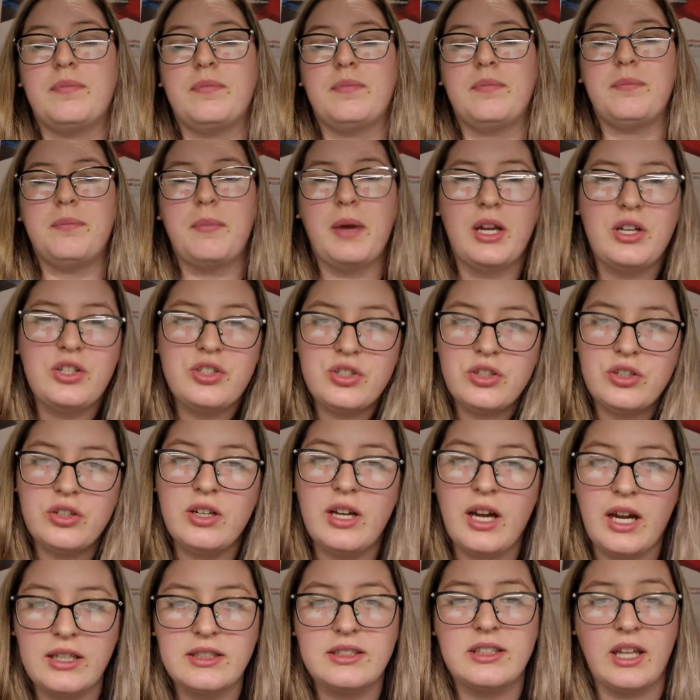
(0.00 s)
Make sure you
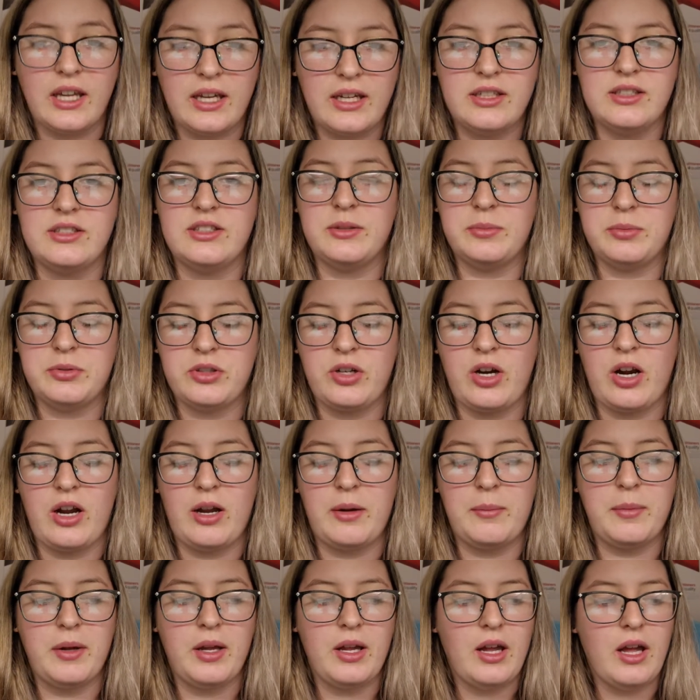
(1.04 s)
guys like and
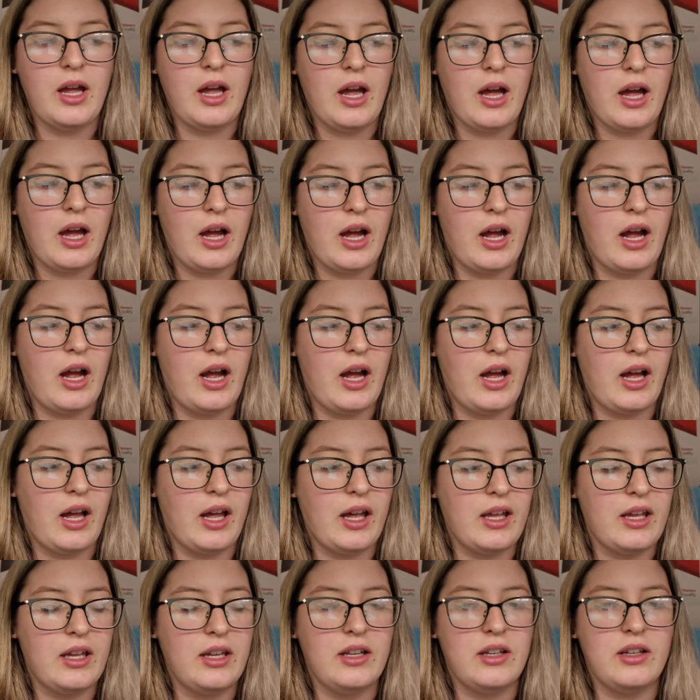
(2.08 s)
subscribe.
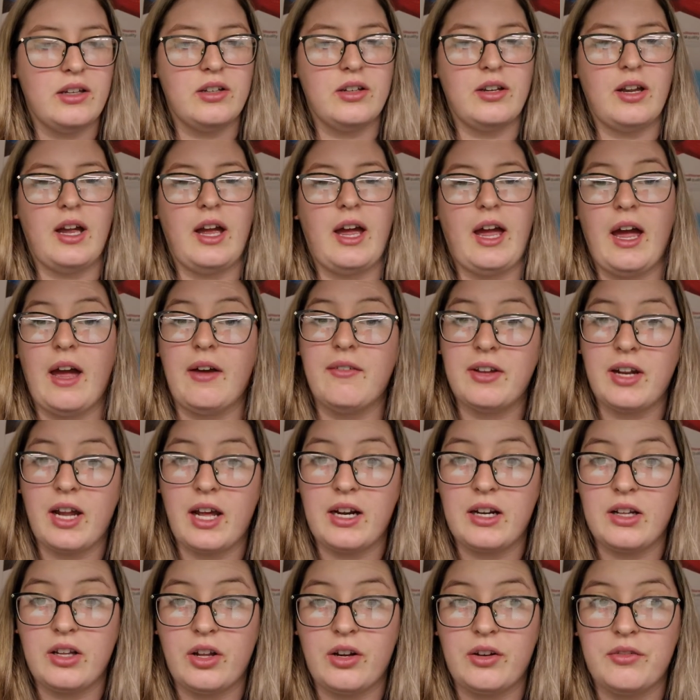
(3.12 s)
I haven't had
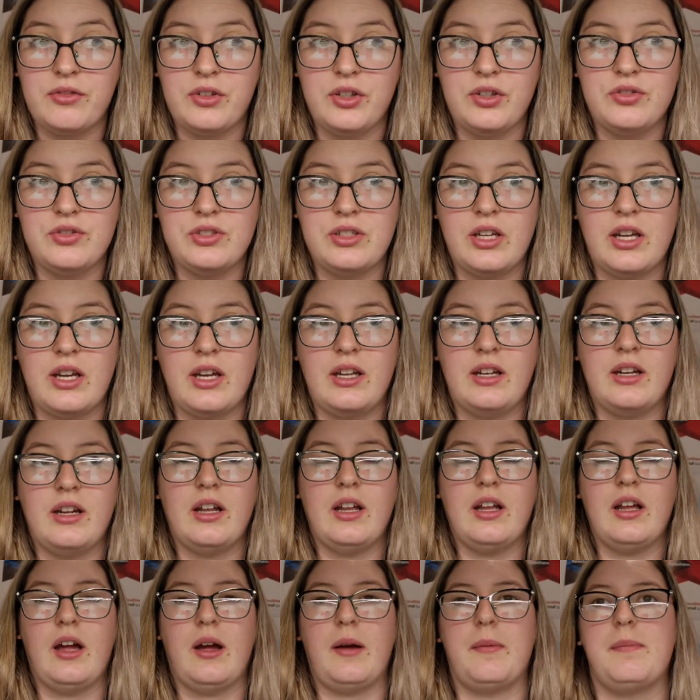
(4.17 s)
a lot of views yet.
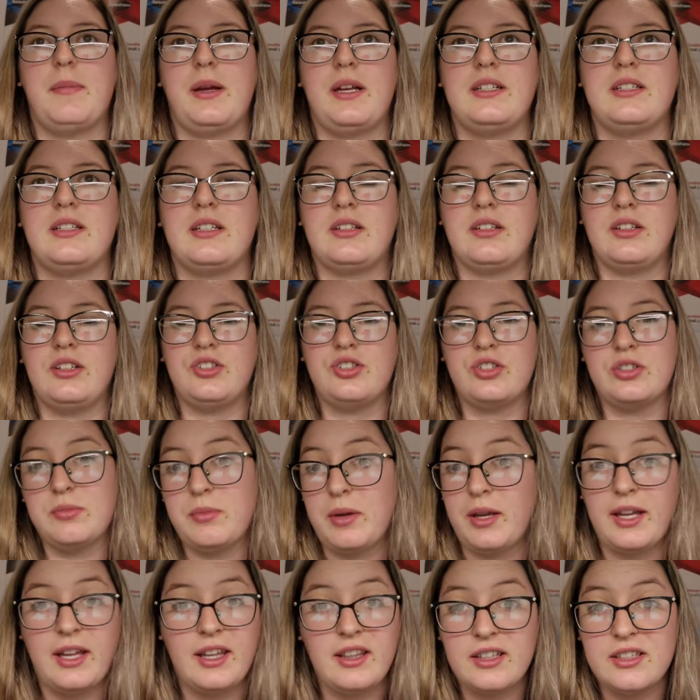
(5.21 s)
I'm basically just
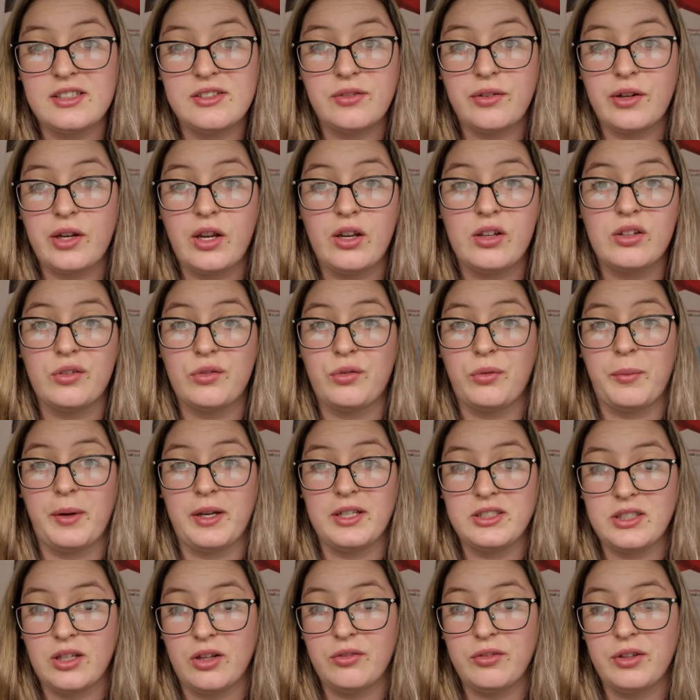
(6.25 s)
making these videos for
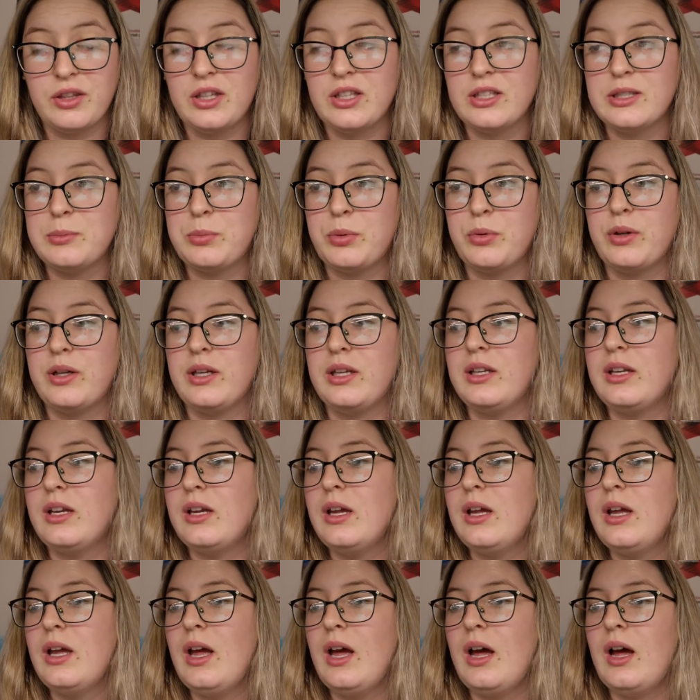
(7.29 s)
myself at this point.
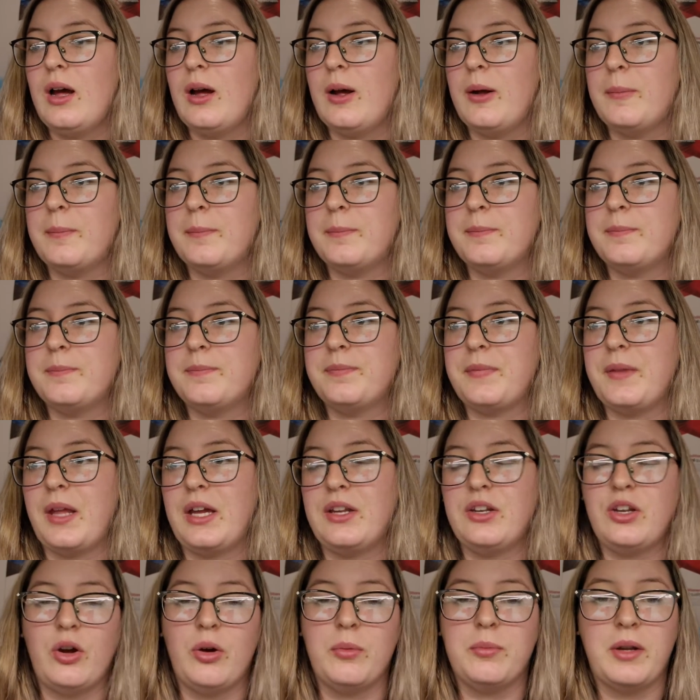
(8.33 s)
I
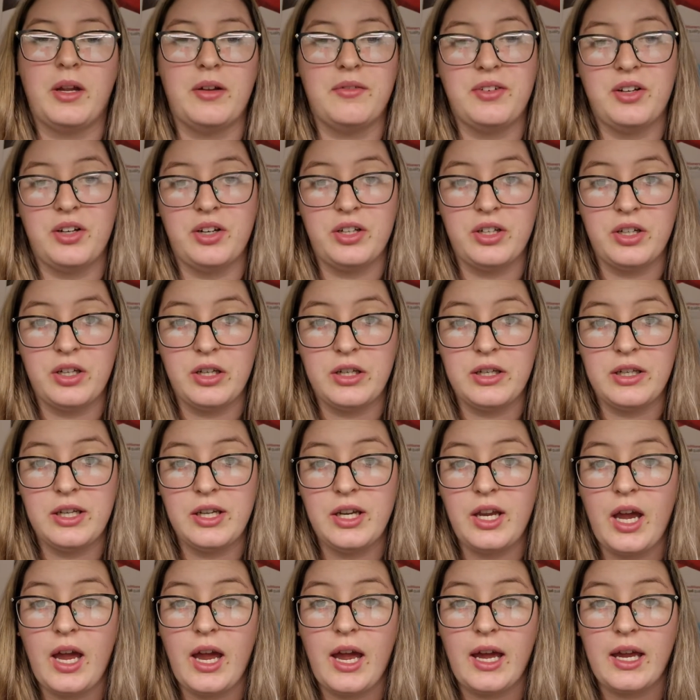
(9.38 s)
know I'm not very good
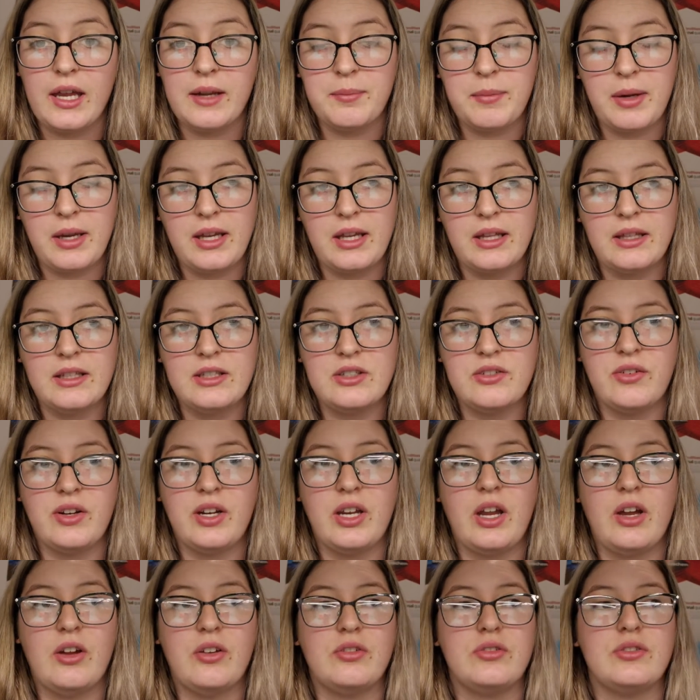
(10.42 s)
at making these
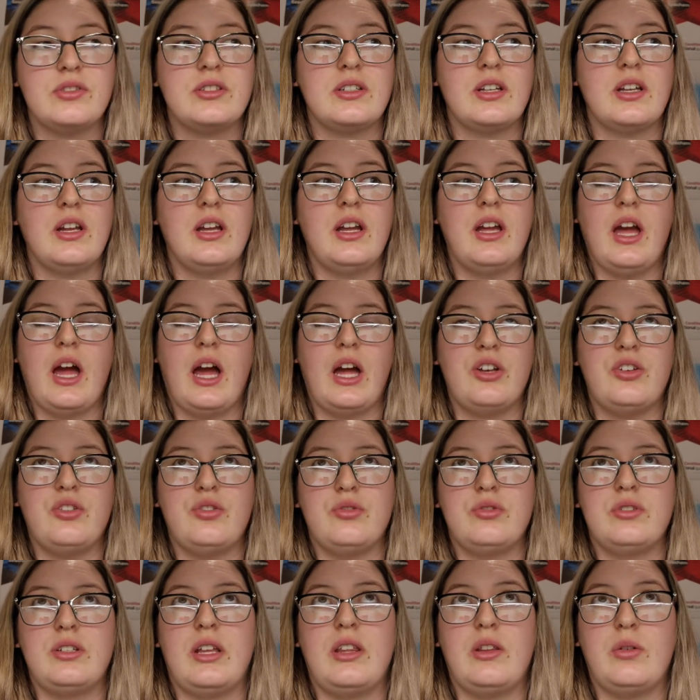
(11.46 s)
videos. I do
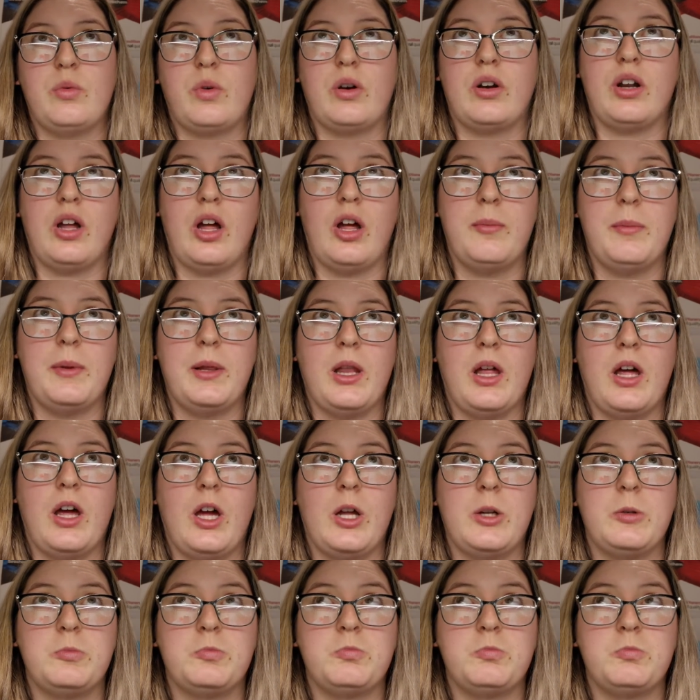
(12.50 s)
say the word a lot,